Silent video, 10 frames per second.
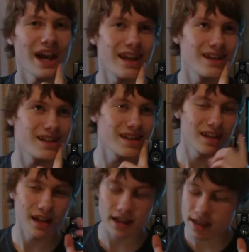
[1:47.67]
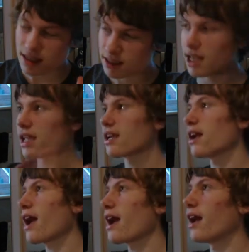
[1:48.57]
and is
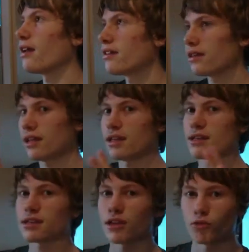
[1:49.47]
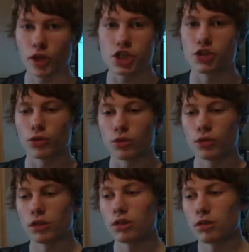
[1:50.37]
staying at his original